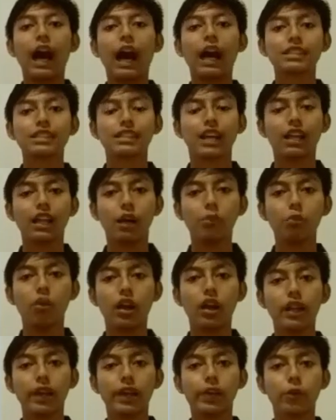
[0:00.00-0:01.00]

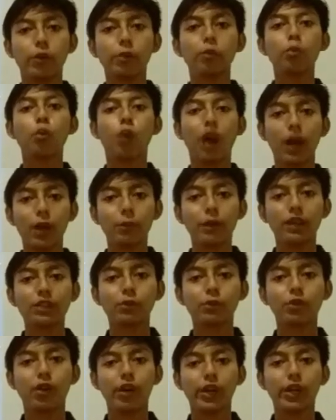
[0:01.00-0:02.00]
Assalamualaikum
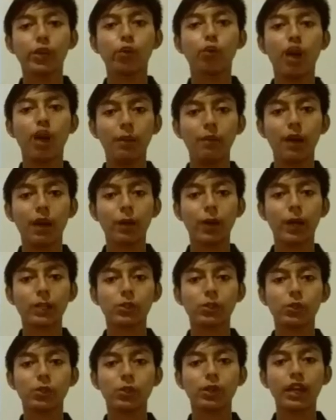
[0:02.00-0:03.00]
warahmatullahi
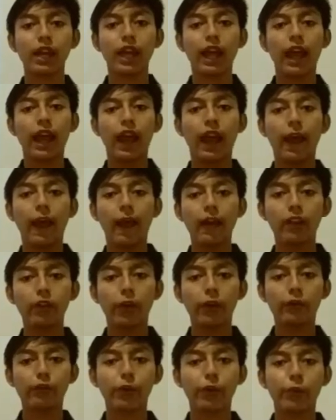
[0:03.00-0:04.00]
wabarakatuh. Hello
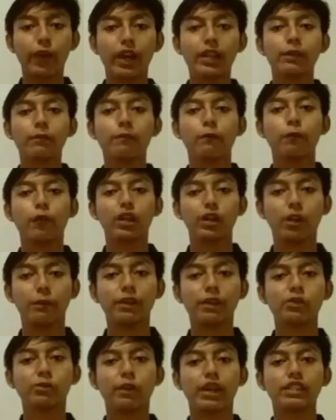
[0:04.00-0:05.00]
everyone, welcome
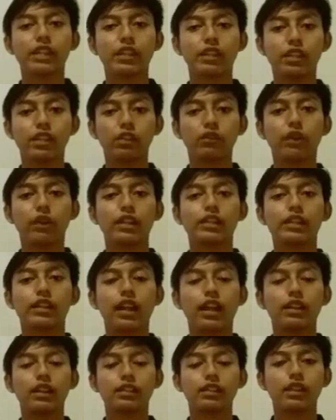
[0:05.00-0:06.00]
back to my channel
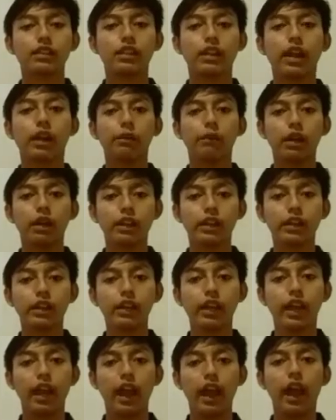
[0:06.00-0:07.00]
Ferdinand Satria
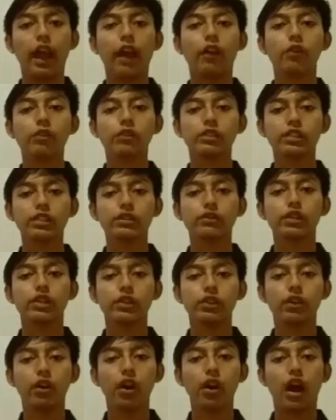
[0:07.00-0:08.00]
Hamadi. And on this
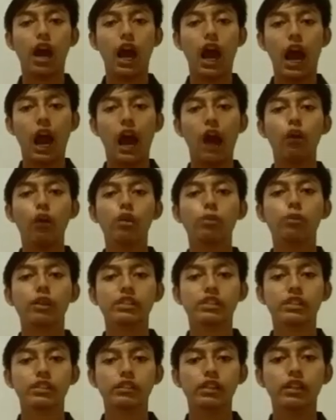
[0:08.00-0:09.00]
video, I will
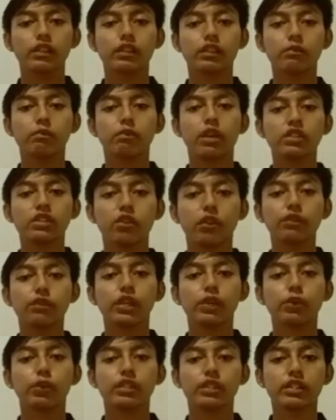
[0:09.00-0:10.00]
present the branch of
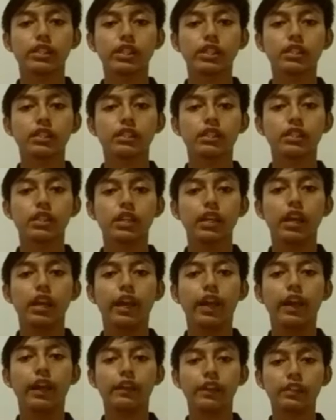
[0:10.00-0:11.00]
linguistics,
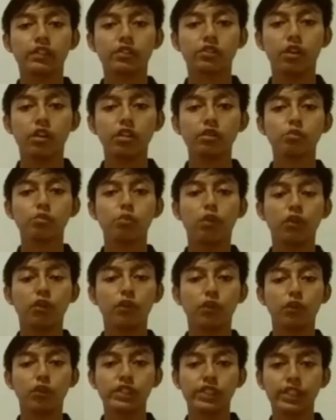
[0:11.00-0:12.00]
and it's called
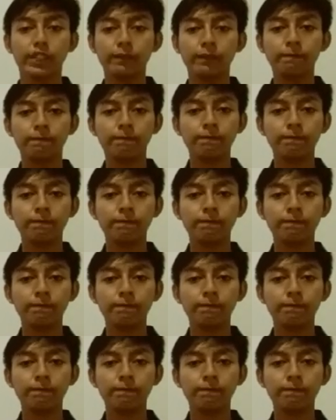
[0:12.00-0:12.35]
morphology.